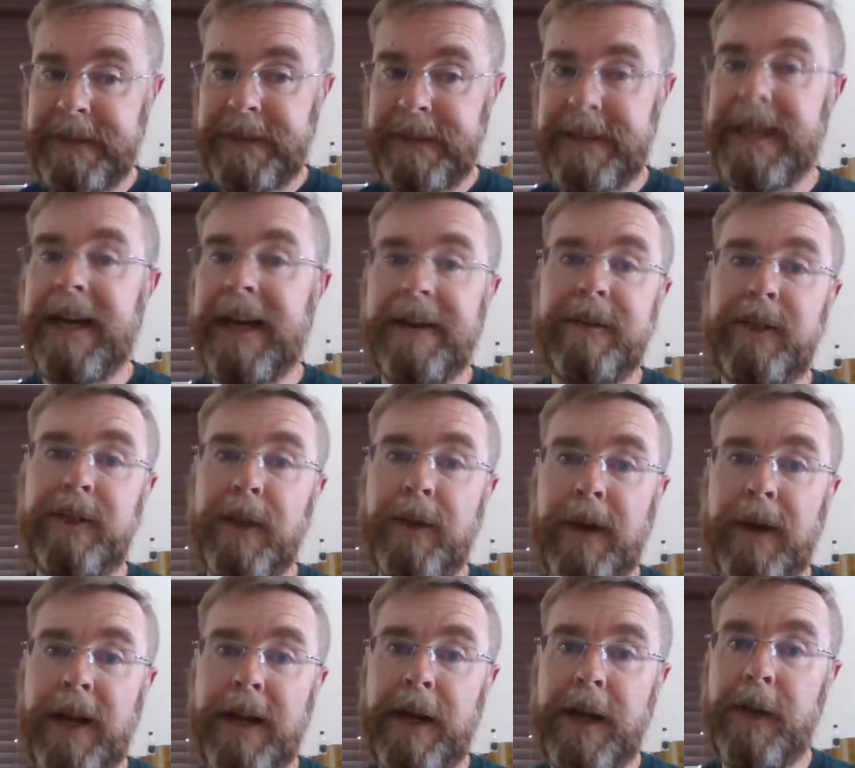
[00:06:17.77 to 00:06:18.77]
Yeah, don't
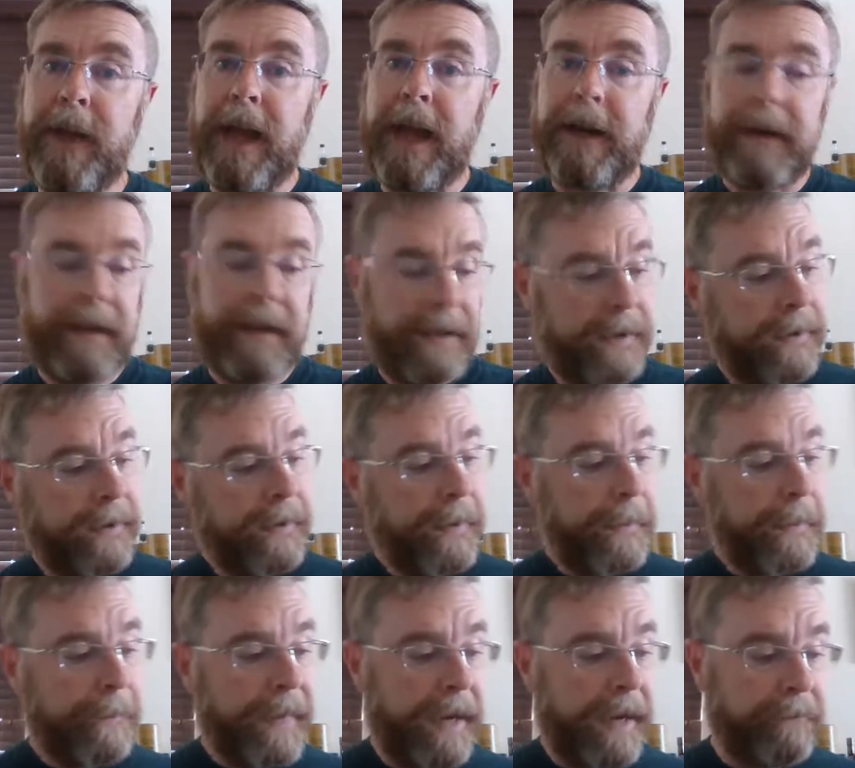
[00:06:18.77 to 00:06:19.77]
I know that?
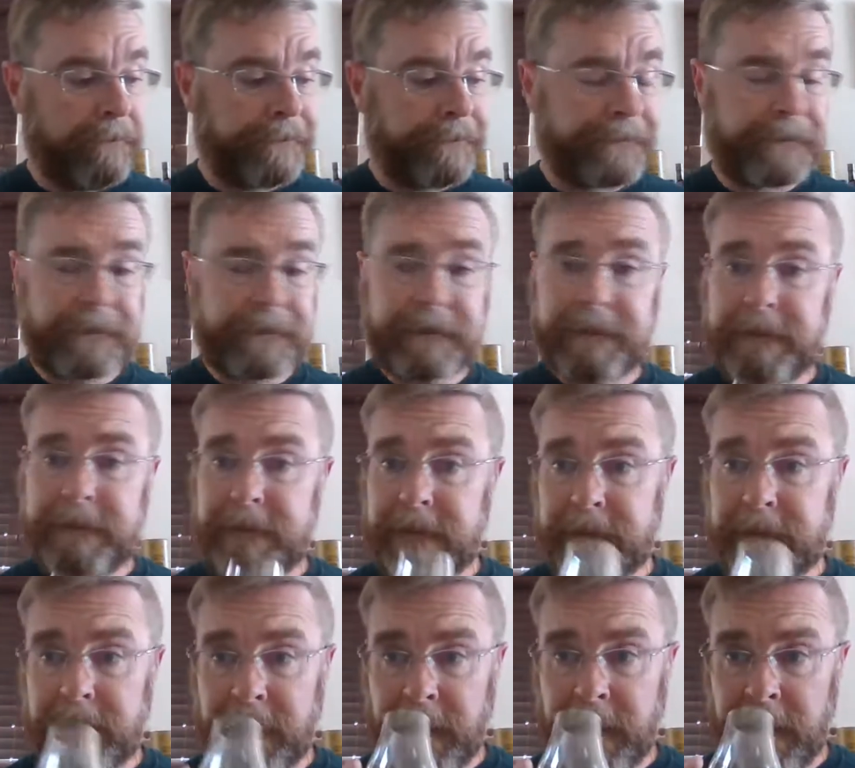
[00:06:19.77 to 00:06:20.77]
But,
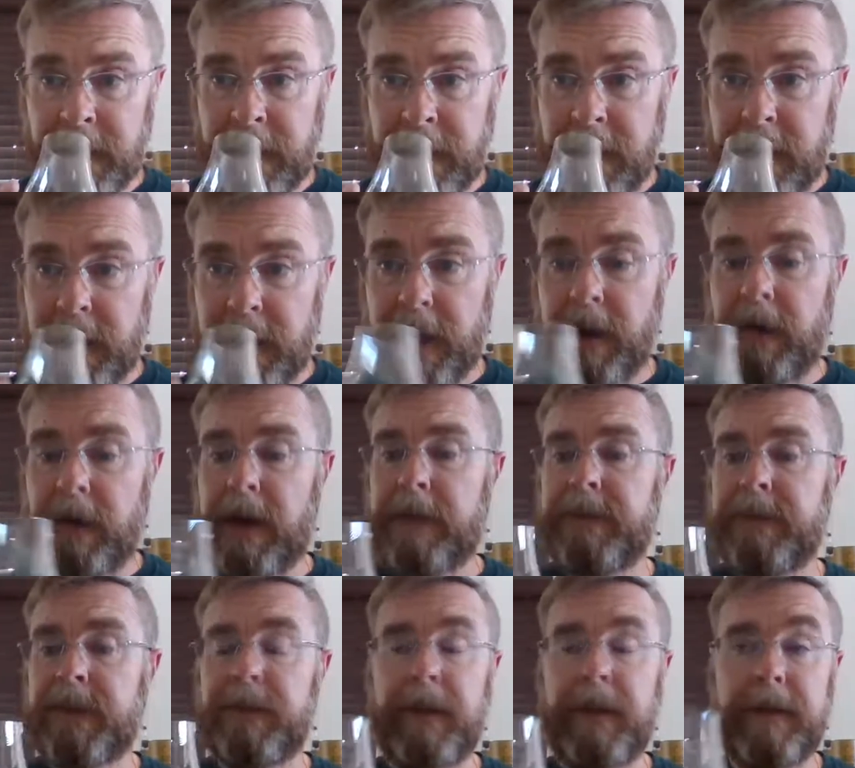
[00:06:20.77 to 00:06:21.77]
you know, I'm
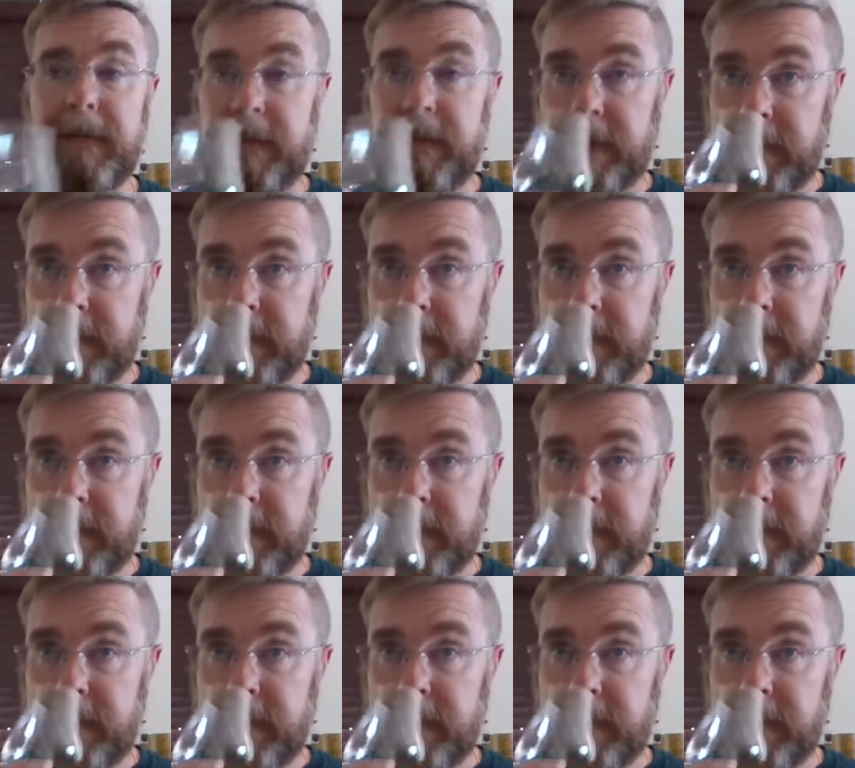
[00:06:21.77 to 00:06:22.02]
smart.